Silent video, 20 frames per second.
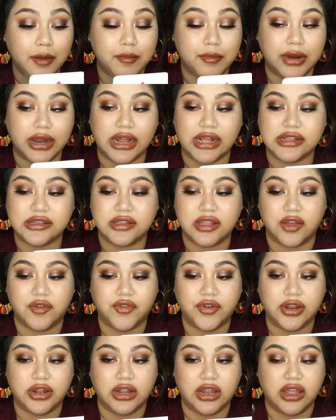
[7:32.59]
but it's
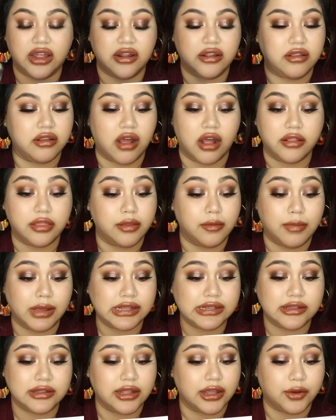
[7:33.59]
definitely not the
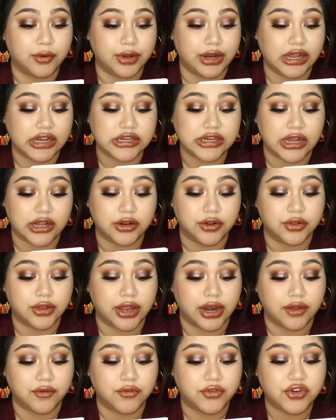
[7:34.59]
best liquid eyeshadow
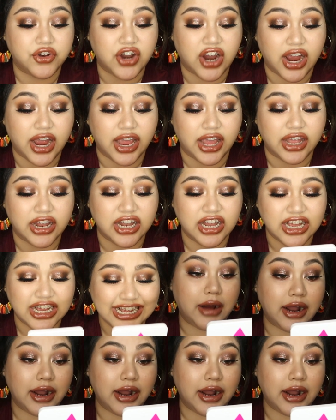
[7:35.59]
that I've tried.